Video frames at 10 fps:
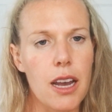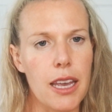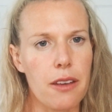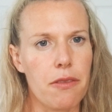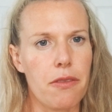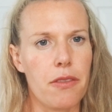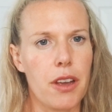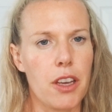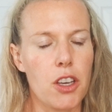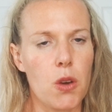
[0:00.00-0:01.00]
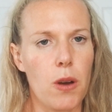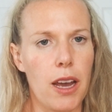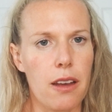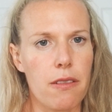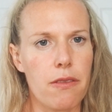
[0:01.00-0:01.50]
If you
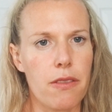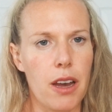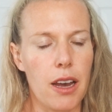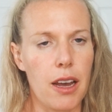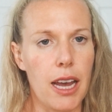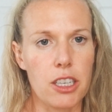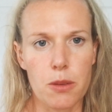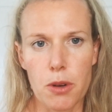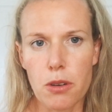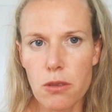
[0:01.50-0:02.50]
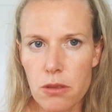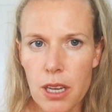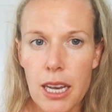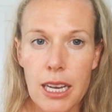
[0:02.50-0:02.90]
have Hashimoto's,